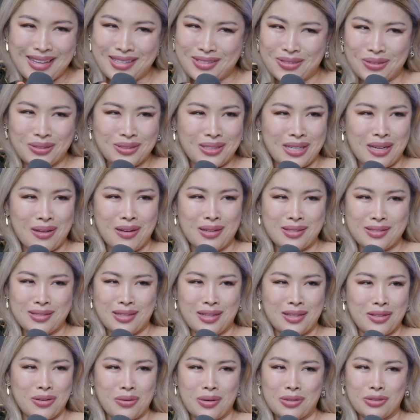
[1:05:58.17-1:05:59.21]
don't tell us
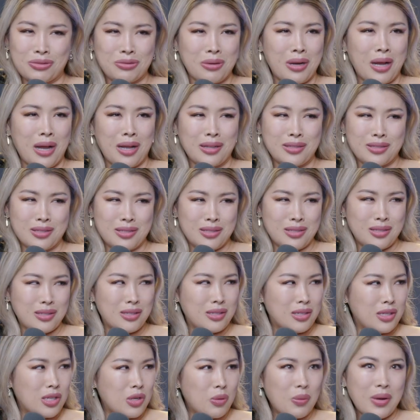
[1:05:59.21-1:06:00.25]
that you are too hot.
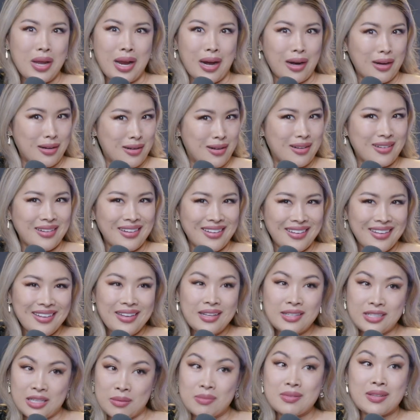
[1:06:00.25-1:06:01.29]
We are.
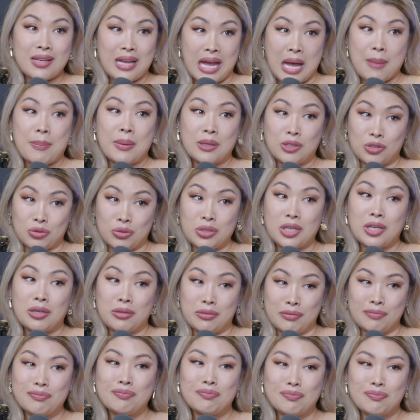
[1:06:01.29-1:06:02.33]
Something happened to you.